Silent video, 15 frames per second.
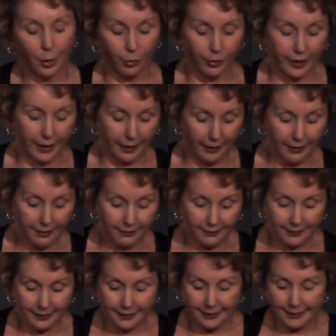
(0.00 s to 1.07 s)
Okay.
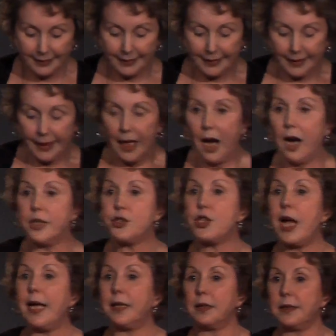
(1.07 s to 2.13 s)
Our
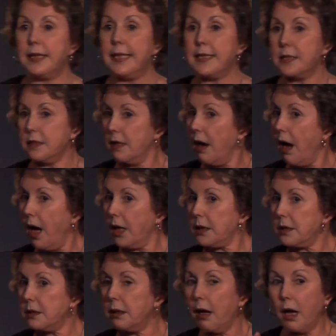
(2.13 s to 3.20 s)
child is
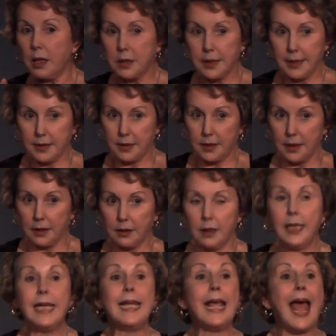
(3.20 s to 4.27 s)
not
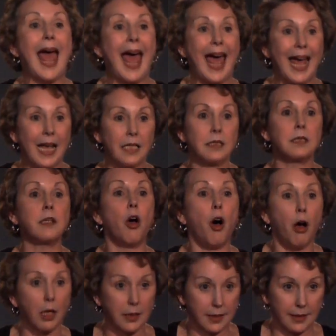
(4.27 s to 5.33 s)
autistic. He has
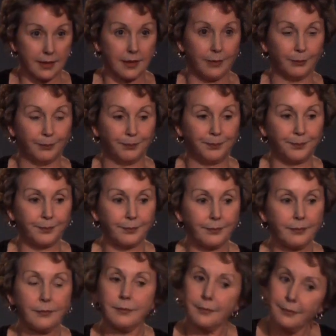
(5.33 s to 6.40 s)
autism.
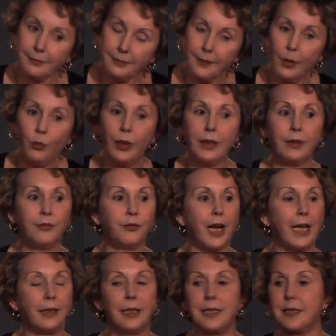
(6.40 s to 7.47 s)
Well,
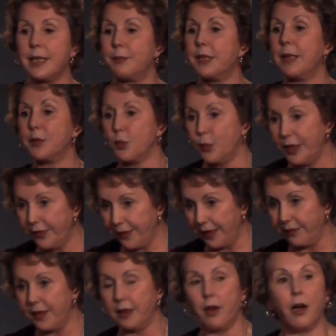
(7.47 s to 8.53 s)
frankly, sometimes we
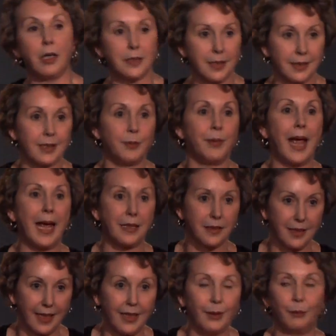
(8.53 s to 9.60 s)
think that autism
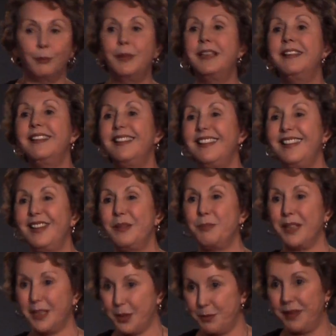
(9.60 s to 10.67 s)
has him,
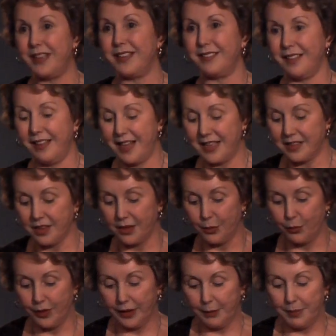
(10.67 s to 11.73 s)
but admittedly that's on
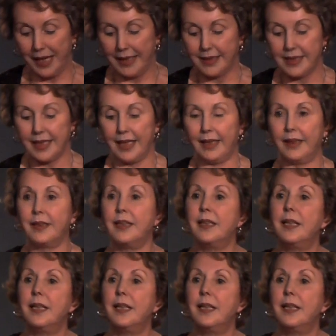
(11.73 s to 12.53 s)
a really bad day.